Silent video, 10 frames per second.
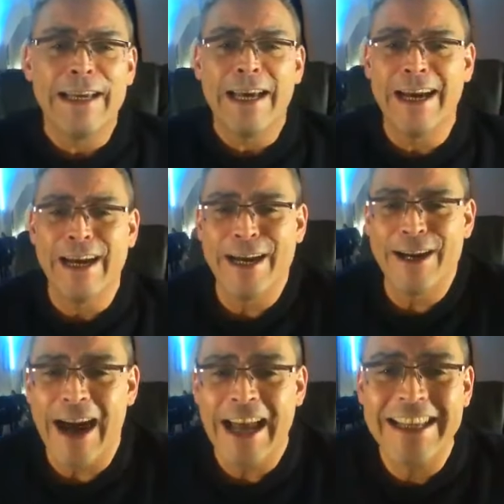
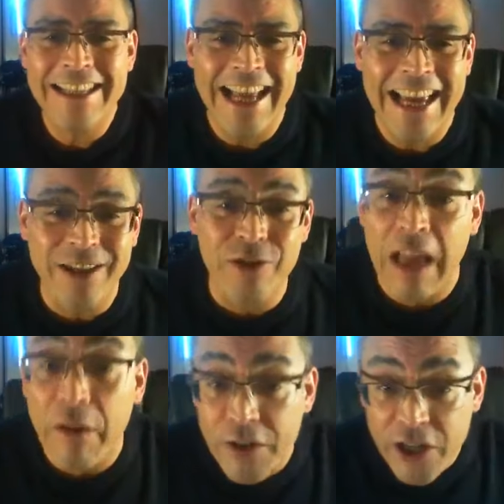understanding or
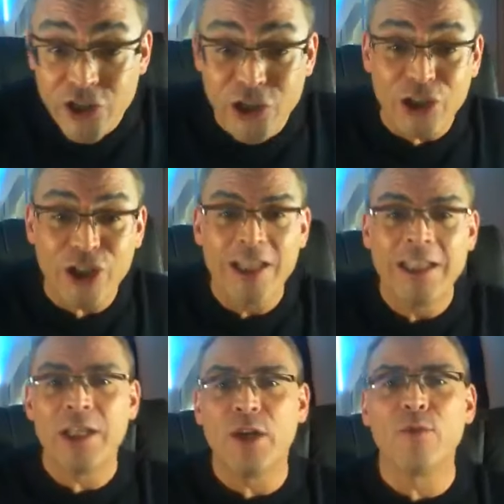definition
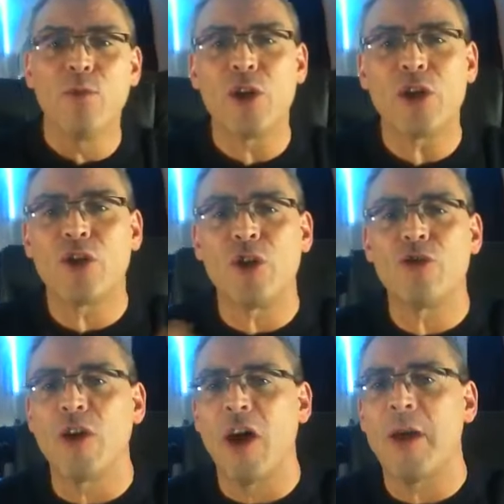of what the two
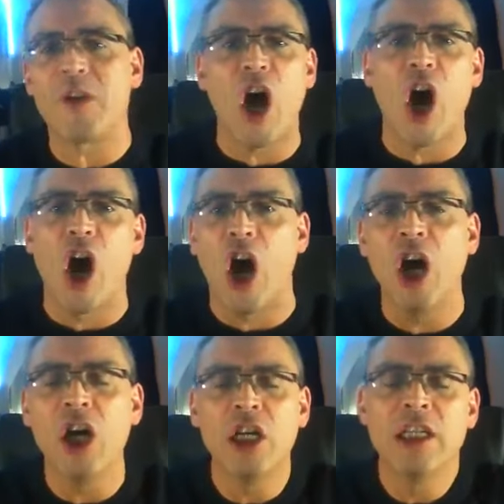types
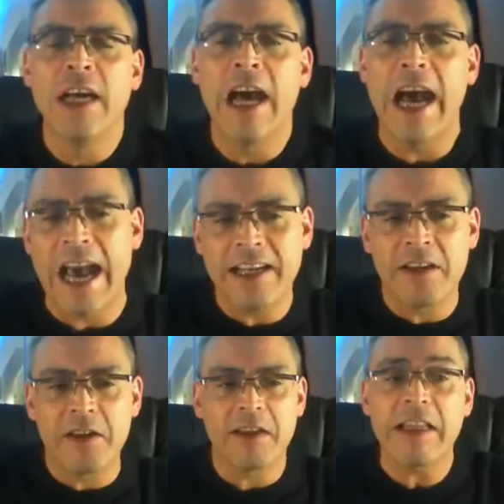are
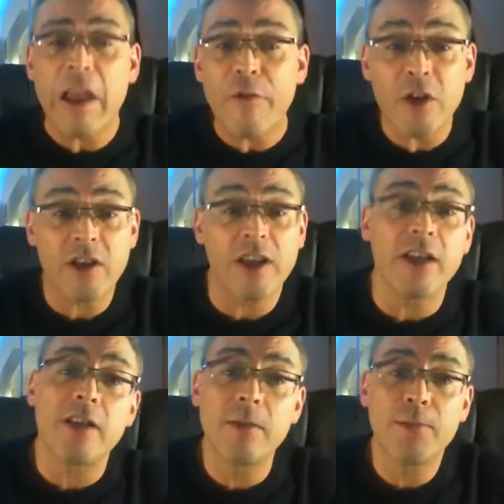and the
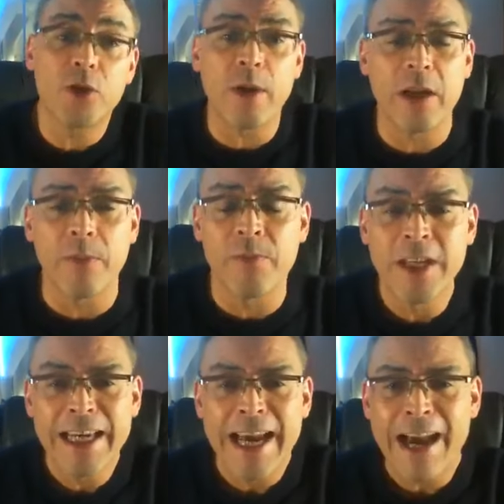differences between them,
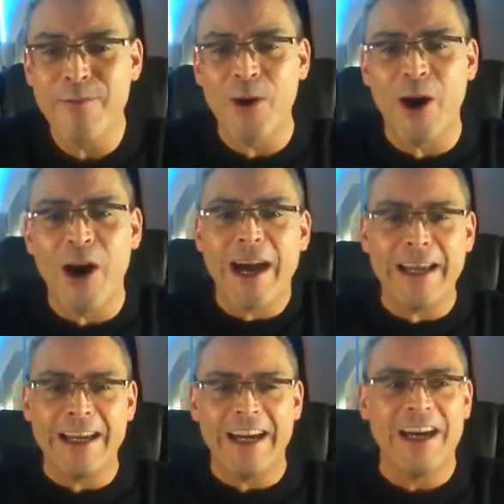and
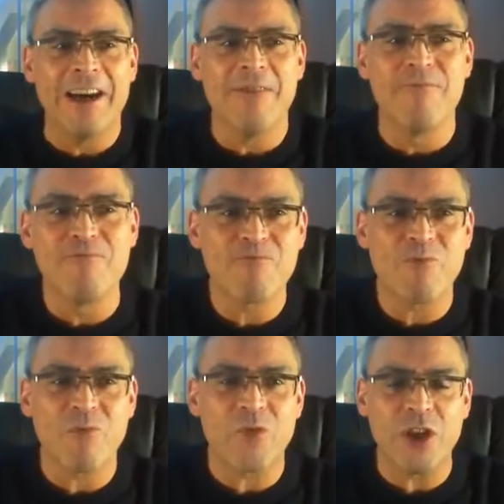why
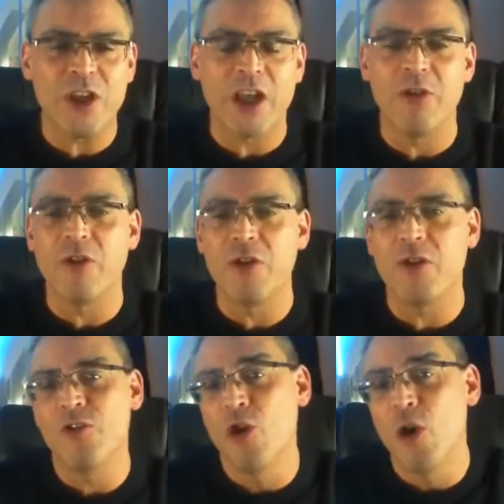you know,
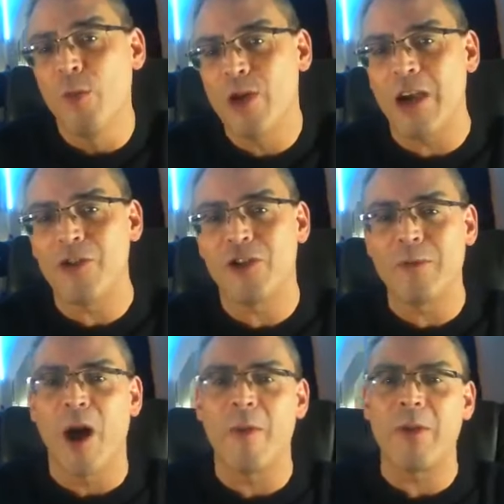normal
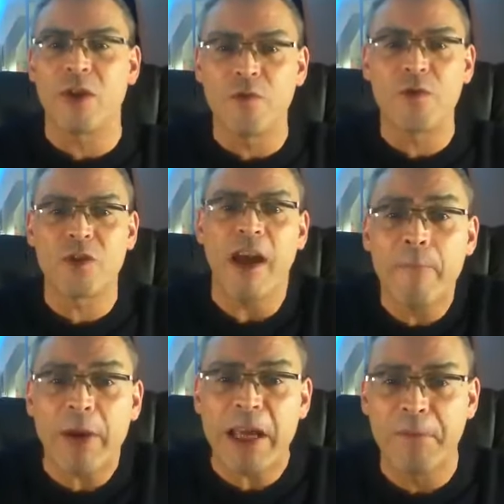coaching might be good for
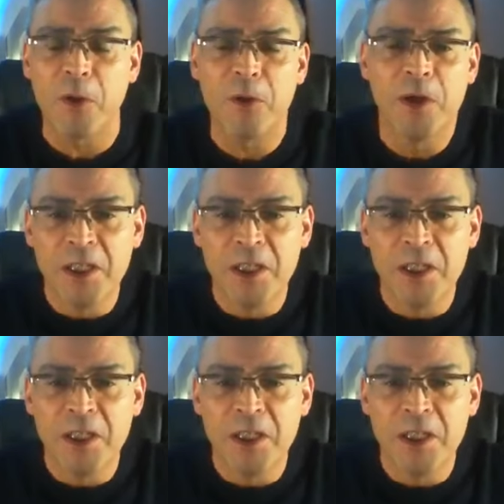some people.